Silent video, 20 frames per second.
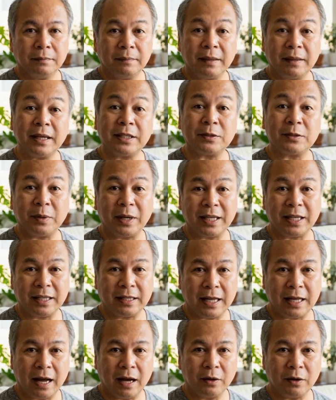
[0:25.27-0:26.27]
Let's break it
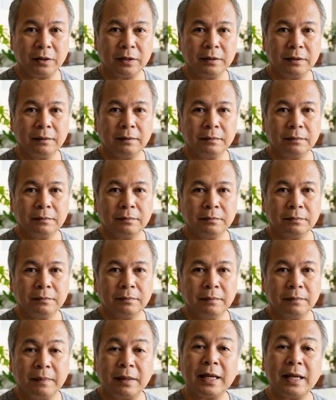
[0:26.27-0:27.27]
down.
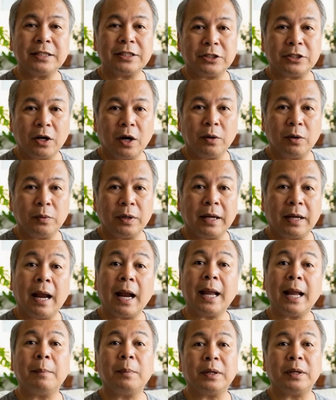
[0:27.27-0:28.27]
Let's start with
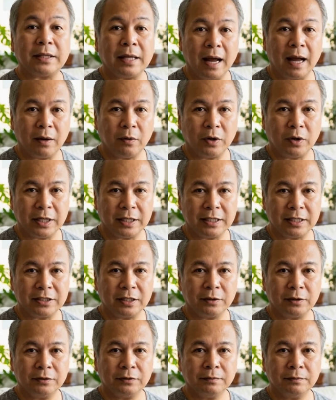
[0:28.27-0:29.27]

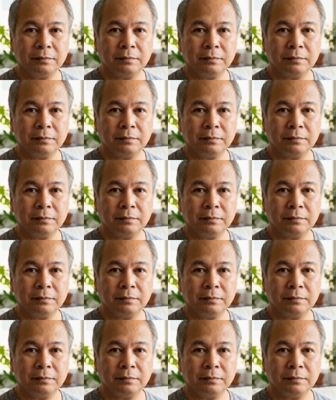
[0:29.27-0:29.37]
hyperthyroidism.